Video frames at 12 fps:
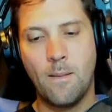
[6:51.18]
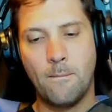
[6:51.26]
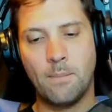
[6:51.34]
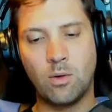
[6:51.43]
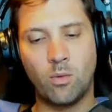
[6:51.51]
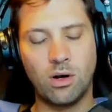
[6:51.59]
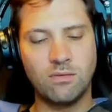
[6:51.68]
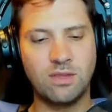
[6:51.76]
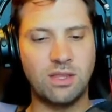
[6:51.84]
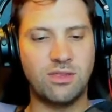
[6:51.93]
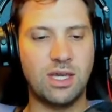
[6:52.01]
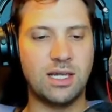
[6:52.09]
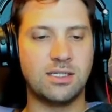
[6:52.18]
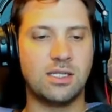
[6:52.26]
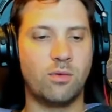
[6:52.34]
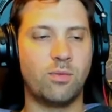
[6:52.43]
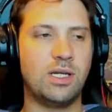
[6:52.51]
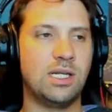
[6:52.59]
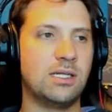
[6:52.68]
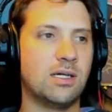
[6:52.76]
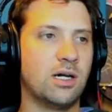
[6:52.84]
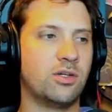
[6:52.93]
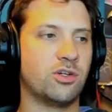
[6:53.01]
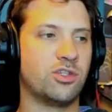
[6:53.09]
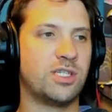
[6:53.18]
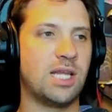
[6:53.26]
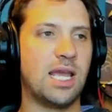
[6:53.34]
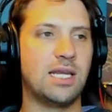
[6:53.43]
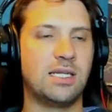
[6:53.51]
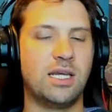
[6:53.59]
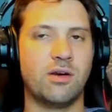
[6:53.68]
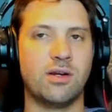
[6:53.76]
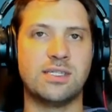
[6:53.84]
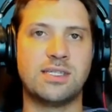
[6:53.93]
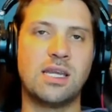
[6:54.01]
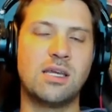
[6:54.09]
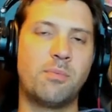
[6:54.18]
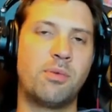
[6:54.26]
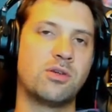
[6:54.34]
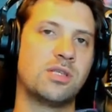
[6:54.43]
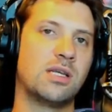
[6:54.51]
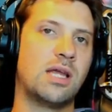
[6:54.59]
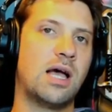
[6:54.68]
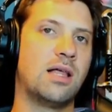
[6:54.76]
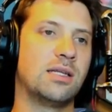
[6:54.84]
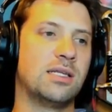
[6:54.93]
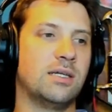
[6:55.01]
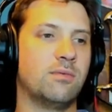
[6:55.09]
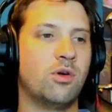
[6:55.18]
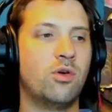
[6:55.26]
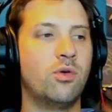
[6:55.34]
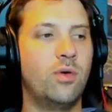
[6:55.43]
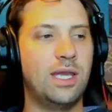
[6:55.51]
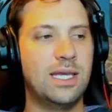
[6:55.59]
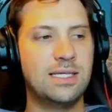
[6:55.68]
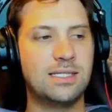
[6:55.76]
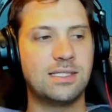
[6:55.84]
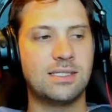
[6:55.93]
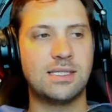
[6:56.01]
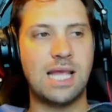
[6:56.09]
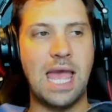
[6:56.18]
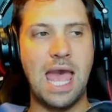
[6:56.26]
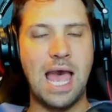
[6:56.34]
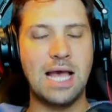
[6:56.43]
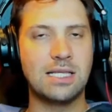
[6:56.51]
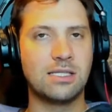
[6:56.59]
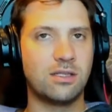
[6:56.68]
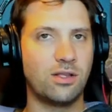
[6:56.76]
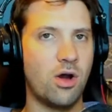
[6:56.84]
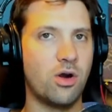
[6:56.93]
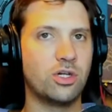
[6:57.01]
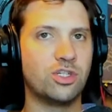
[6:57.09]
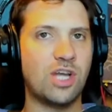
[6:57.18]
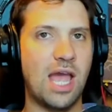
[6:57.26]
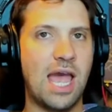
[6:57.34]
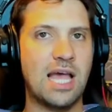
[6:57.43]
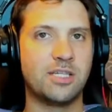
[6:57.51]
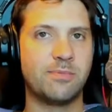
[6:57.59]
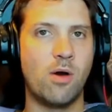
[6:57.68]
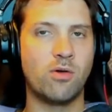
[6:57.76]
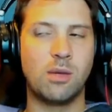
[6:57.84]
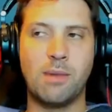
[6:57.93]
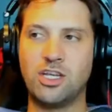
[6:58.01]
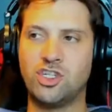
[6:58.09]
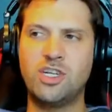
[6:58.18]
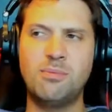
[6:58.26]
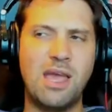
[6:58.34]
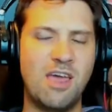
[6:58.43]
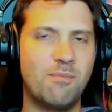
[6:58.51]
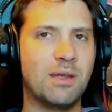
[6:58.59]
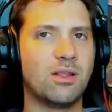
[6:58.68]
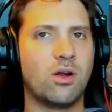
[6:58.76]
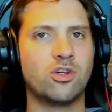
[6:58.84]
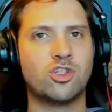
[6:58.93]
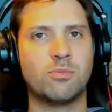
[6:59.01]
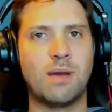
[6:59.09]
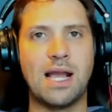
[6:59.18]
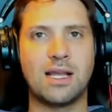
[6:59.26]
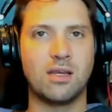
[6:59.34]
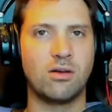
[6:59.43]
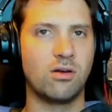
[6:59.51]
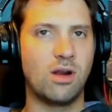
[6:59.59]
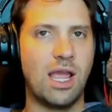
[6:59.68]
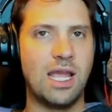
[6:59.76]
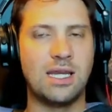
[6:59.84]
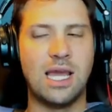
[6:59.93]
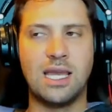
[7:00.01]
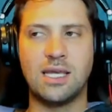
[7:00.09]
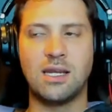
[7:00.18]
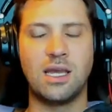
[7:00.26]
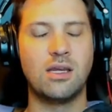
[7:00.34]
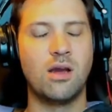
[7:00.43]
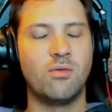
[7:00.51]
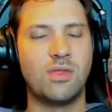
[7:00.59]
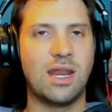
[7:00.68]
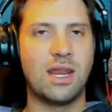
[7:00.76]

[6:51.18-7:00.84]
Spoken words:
But one of the things that we need to understand here is getting a personality who is as large as Pokimane. She may have been larger back in her heyday, and I know that.